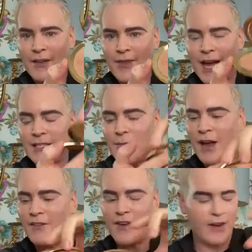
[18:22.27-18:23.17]
That's
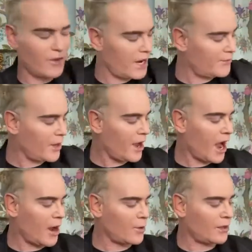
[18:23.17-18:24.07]
my favorite.
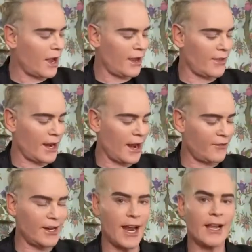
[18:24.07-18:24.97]
I rely on that
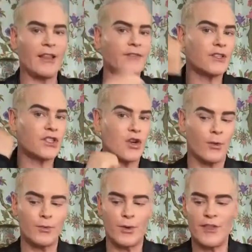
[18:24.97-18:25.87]
every day. I love to
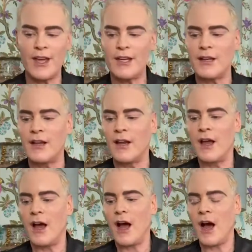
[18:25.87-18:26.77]
sculpt with it.
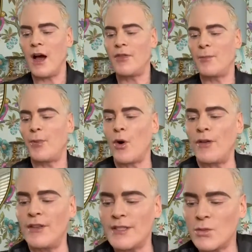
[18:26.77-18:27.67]
The
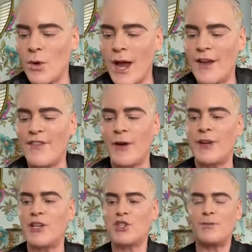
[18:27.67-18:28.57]
Born This Way
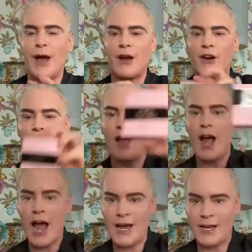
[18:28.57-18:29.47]
foundation powder,
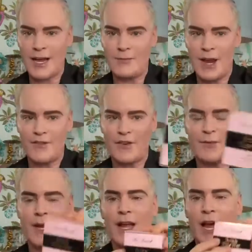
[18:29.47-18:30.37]
I again made for
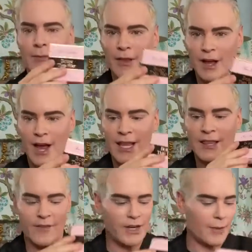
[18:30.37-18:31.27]
me. I
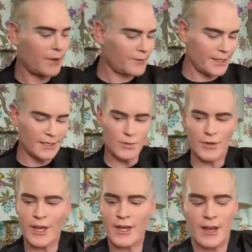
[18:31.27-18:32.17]
love it. I'm obsessed
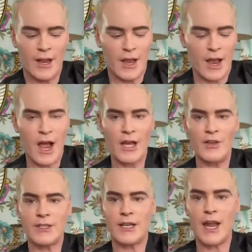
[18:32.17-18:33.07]
with it. I
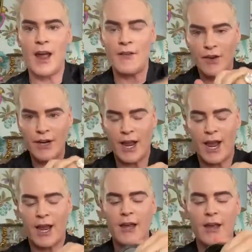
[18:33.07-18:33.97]
use it every
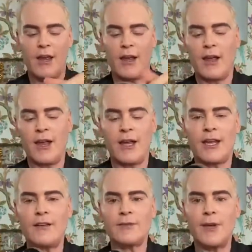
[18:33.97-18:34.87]
day. It
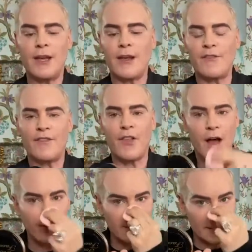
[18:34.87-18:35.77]
gives me
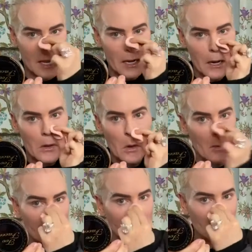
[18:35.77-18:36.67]
flawless skin and
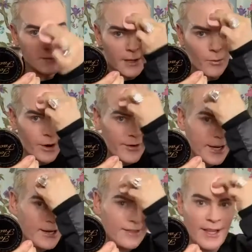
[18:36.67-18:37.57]
nobody knows I'm
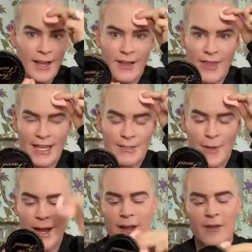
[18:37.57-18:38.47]
wearing anything. That's
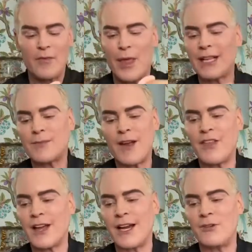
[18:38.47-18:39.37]
my
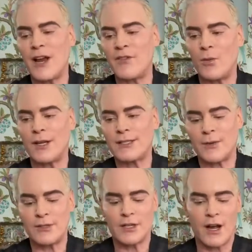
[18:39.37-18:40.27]
thing. I don't ever want
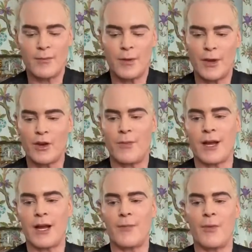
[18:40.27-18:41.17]
someone to compliment your
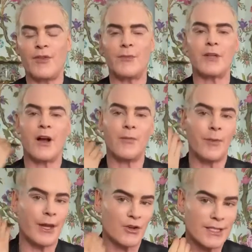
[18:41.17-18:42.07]
makeup. I want them to
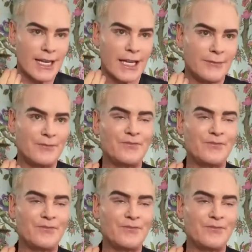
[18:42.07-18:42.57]
compliment your skin.